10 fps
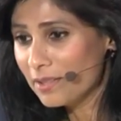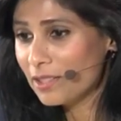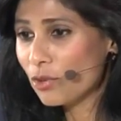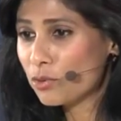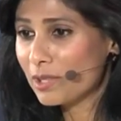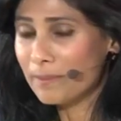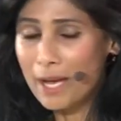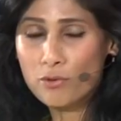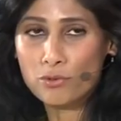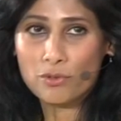total
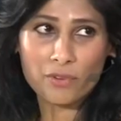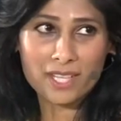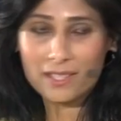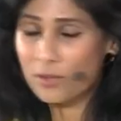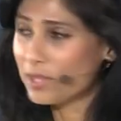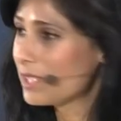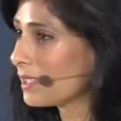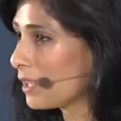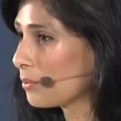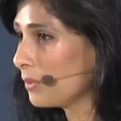amount of rate increases
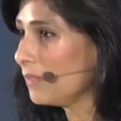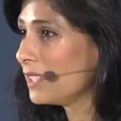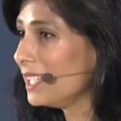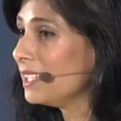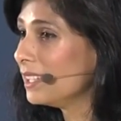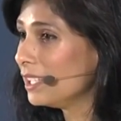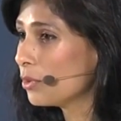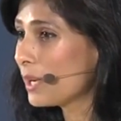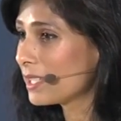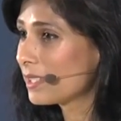that we've seen in the
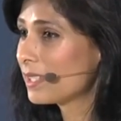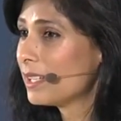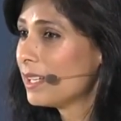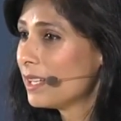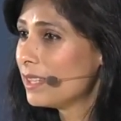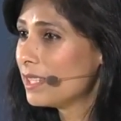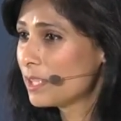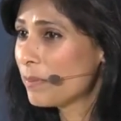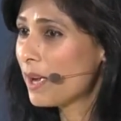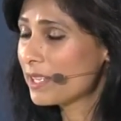US this
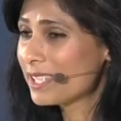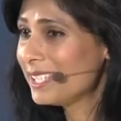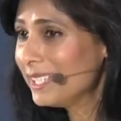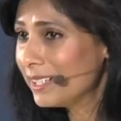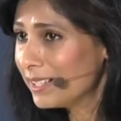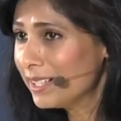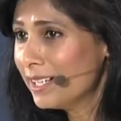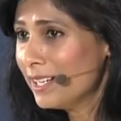past year,